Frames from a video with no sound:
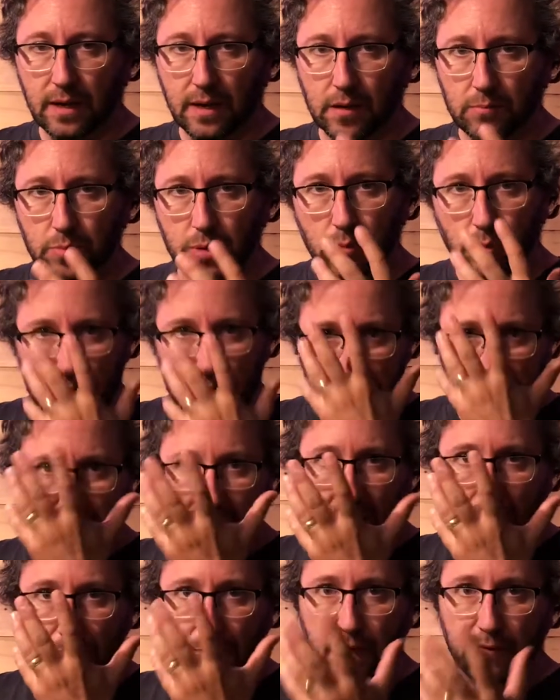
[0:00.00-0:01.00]
We want to
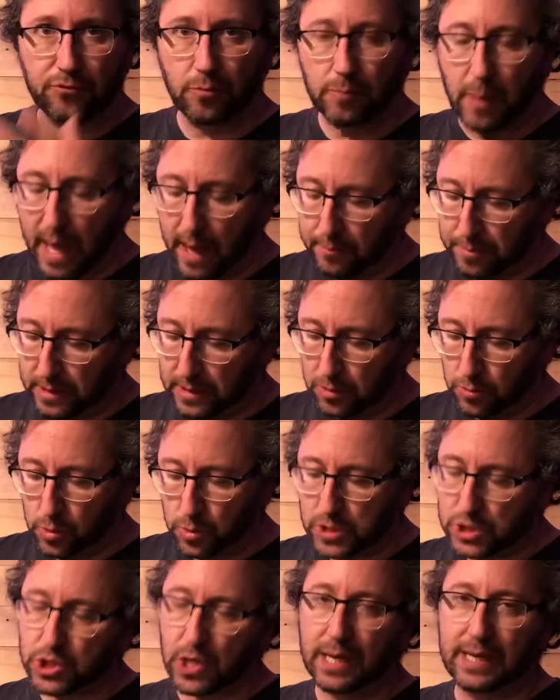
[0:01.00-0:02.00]
stop that from happening. We want
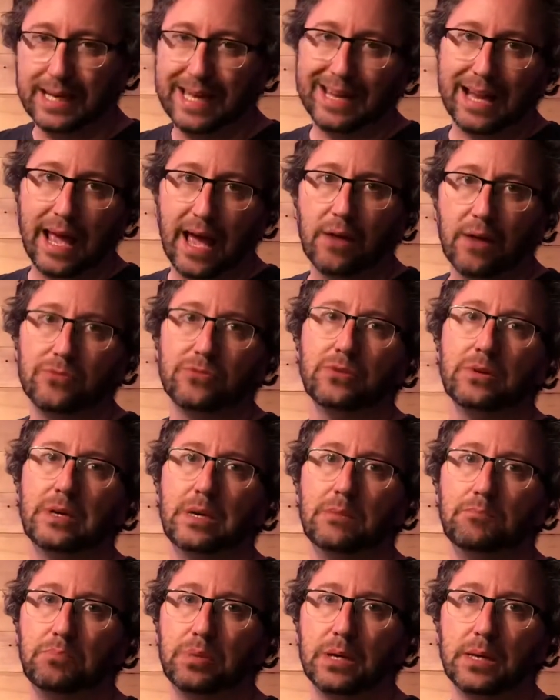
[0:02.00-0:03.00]
to try to get every
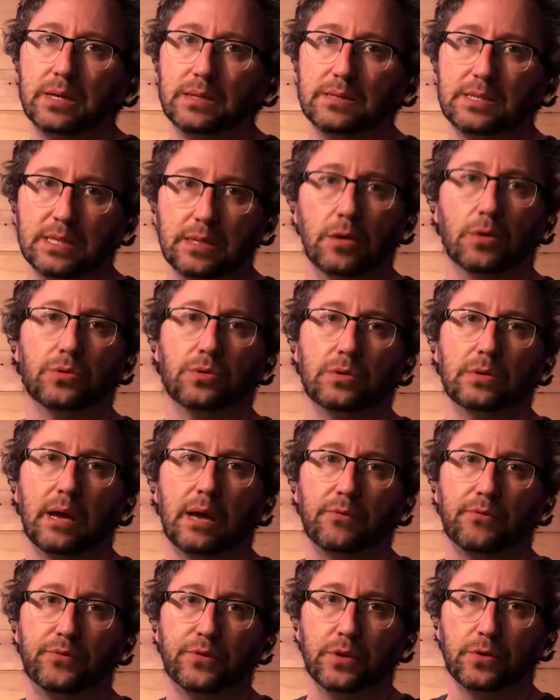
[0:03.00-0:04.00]
bit to go through that
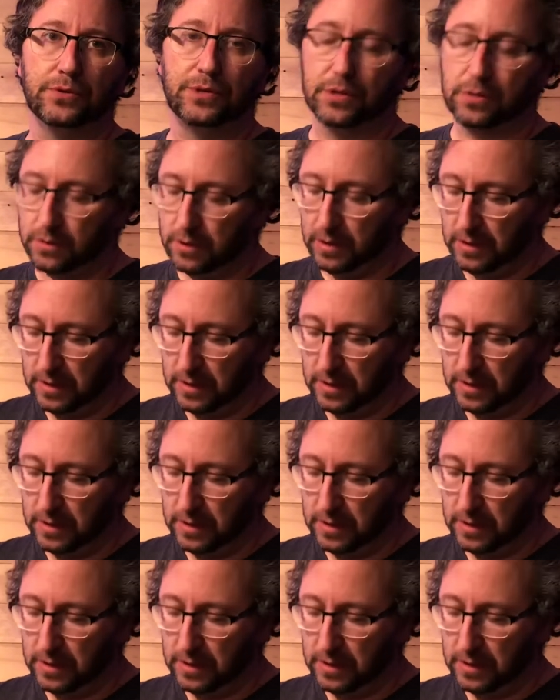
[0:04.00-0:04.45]
filter.